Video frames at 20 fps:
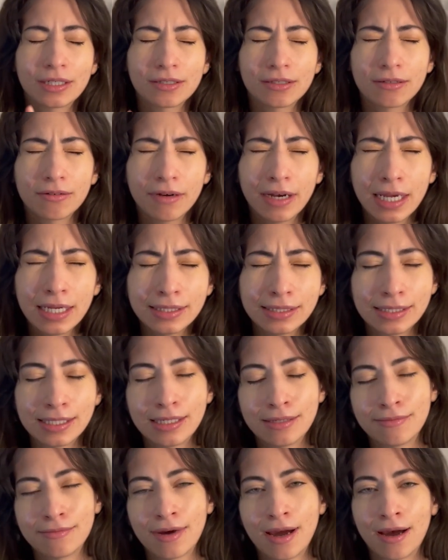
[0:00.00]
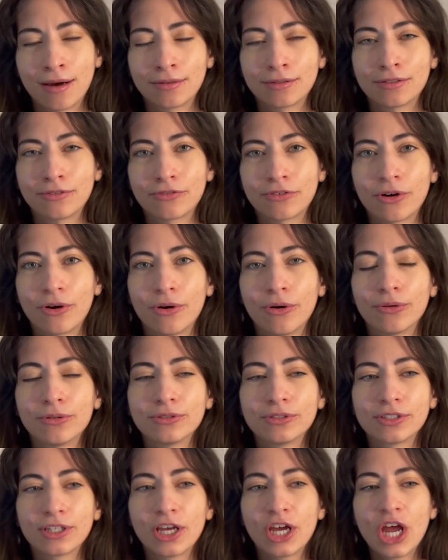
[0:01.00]
crazy amount of
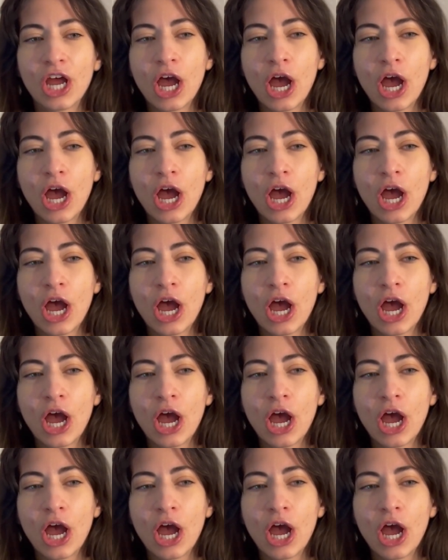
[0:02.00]
goals,